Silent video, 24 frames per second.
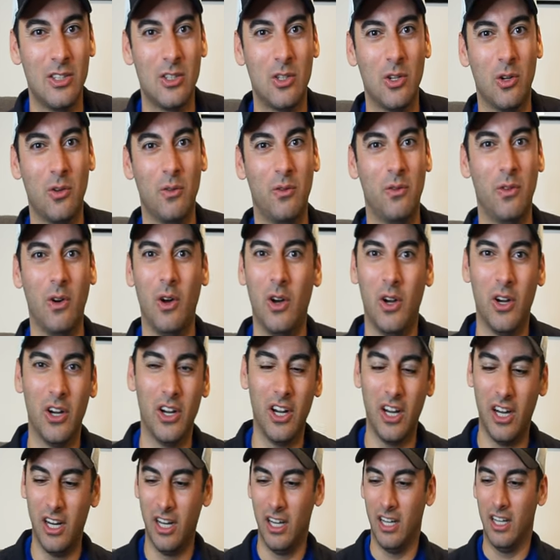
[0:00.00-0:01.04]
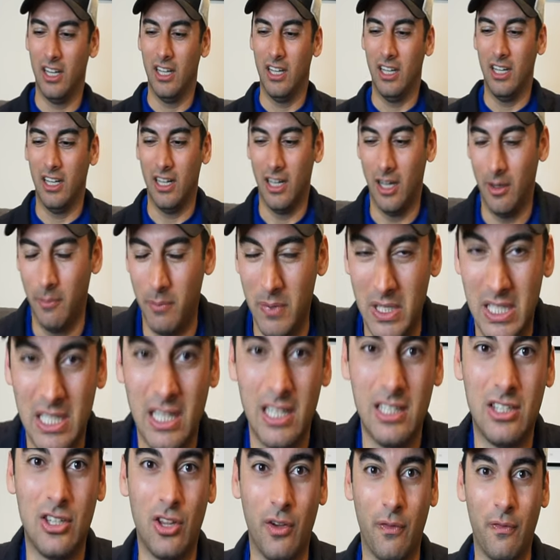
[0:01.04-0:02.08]
so far um,
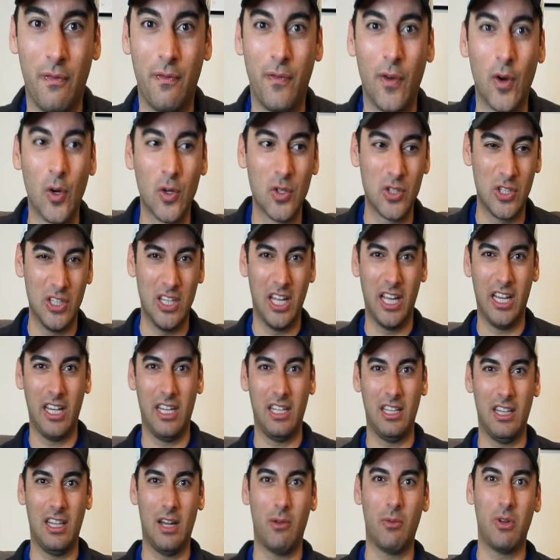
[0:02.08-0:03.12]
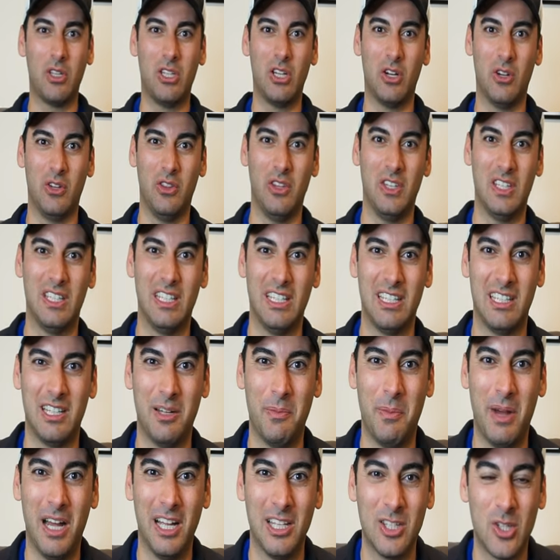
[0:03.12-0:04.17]
besides the first night that we turned the
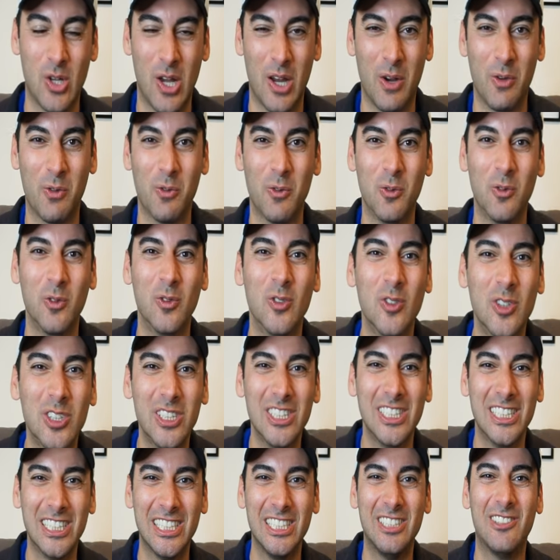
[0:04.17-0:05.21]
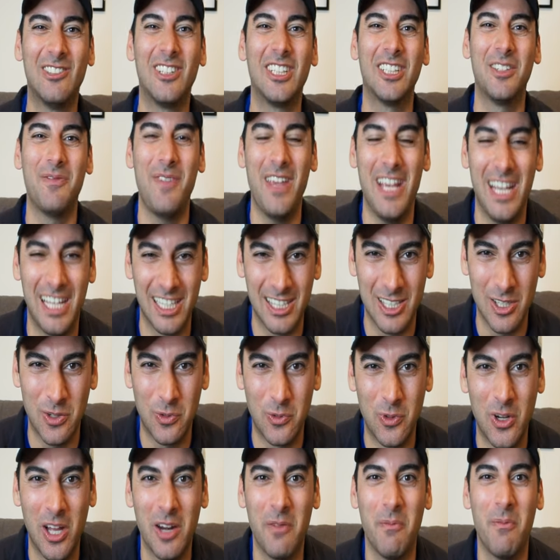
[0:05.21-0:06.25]
system on. So I really want to make it to
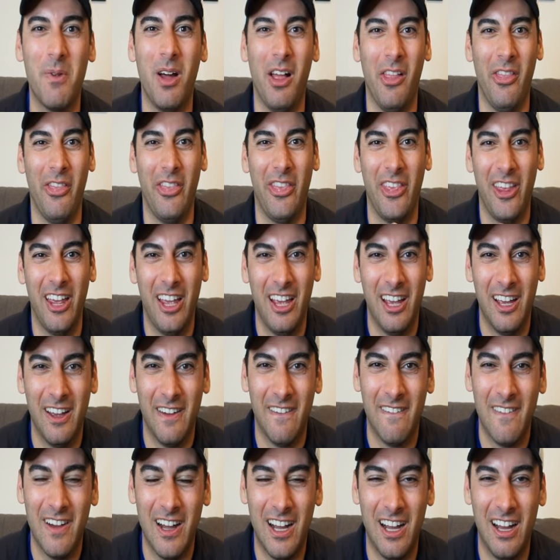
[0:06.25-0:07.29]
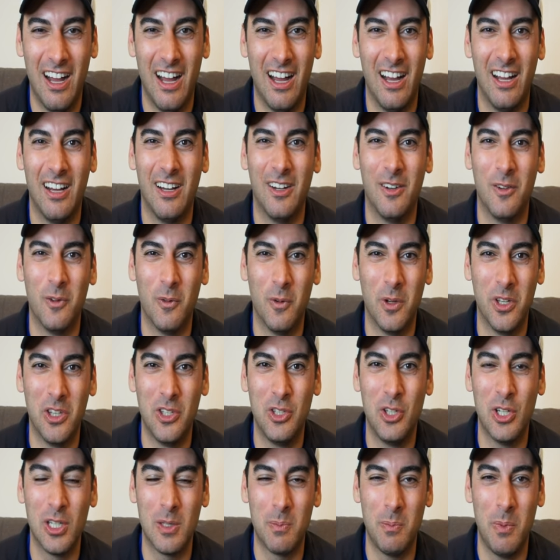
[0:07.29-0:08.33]
one month uh, with
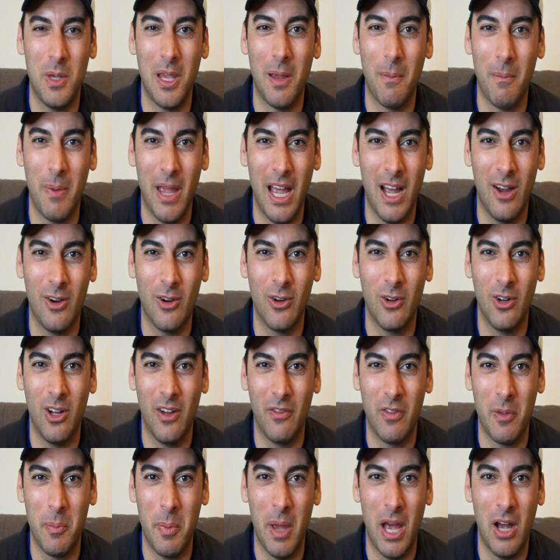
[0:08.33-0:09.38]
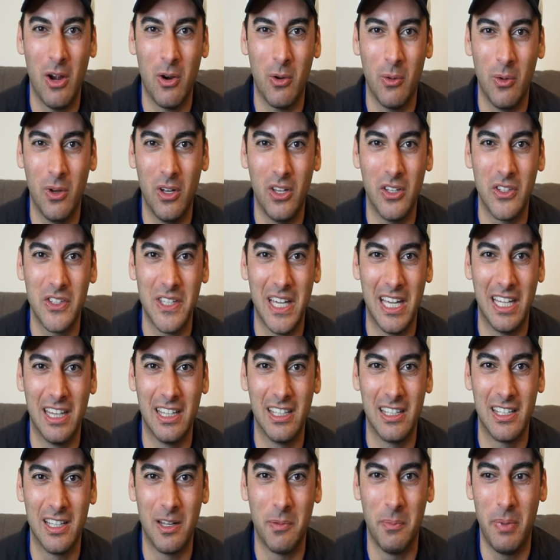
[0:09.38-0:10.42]
just being powered off the Powerwalls and
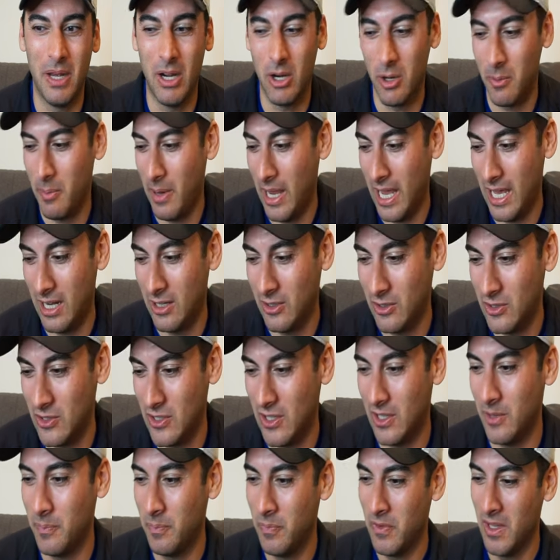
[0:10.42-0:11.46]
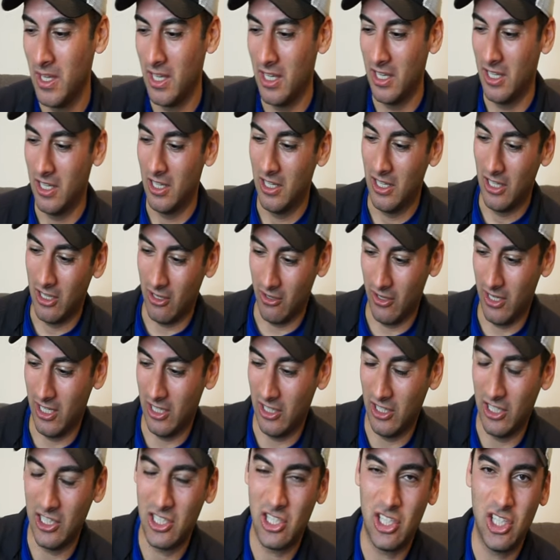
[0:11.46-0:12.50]
the SunPower panel. So, all
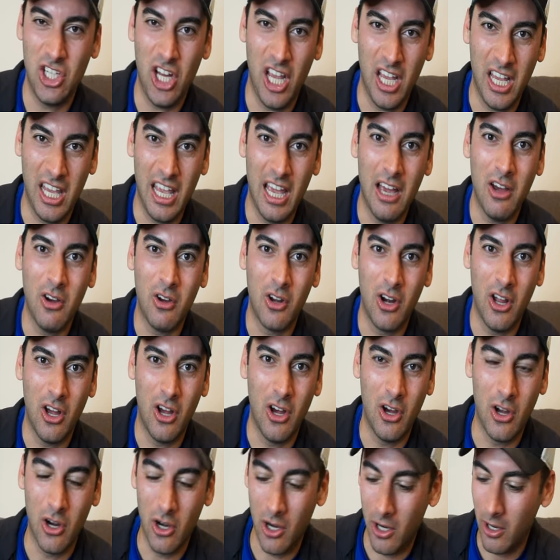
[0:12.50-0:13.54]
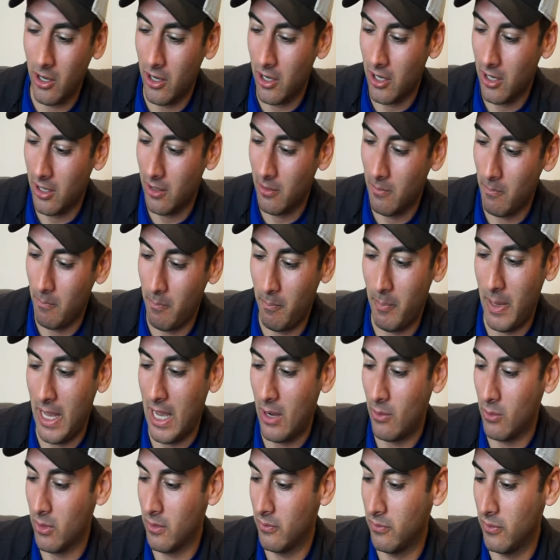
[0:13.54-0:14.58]
right, let's check out our
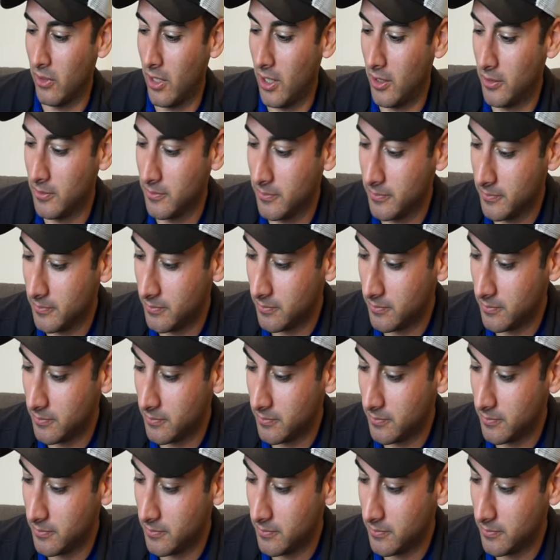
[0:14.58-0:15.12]
power flow.